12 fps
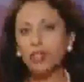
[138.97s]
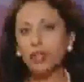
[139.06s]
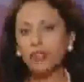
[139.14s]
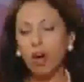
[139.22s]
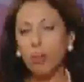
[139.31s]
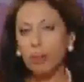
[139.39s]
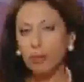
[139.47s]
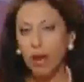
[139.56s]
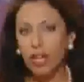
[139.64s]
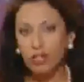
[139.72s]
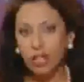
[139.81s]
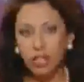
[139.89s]
age of
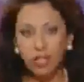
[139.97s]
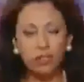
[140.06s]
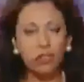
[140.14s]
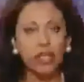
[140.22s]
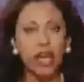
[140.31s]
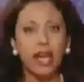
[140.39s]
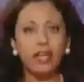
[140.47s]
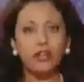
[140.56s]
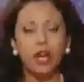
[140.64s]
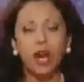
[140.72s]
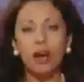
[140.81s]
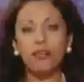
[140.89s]
oppression, into the
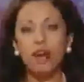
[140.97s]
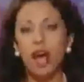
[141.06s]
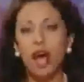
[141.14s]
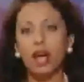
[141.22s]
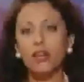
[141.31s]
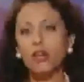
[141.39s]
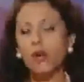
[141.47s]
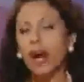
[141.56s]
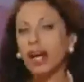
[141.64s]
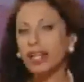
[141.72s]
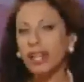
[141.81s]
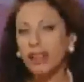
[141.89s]
age of you
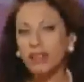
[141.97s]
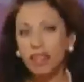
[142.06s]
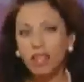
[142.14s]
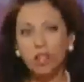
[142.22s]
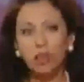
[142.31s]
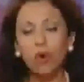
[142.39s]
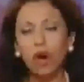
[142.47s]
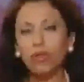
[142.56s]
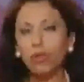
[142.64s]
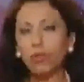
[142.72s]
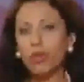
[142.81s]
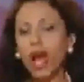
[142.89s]
are nothing, you
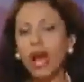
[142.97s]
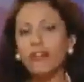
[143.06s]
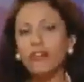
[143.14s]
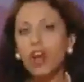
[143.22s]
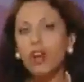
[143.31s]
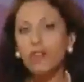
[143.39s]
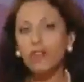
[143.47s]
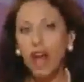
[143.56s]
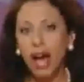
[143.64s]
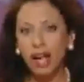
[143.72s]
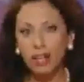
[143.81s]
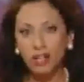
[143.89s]
have no
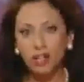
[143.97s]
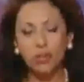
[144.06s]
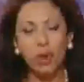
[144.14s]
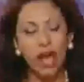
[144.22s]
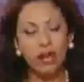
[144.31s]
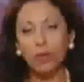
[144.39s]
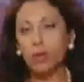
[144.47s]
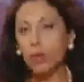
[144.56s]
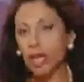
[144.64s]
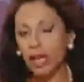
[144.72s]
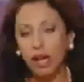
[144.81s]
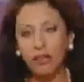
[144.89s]
value, and we
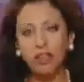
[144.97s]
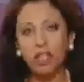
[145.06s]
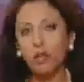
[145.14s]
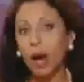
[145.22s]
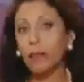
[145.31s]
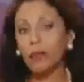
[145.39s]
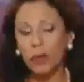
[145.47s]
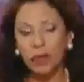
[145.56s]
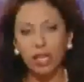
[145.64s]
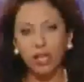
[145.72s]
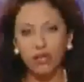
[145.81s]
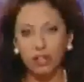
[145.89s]
want to cover you up, we
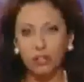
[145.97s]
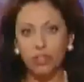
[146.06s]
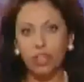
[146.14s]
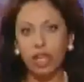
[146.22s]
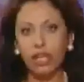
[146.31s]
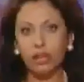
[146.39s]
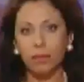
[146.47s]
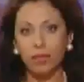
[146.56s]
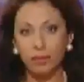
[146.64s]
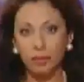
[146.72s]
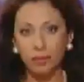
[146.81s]
want to cover your shame.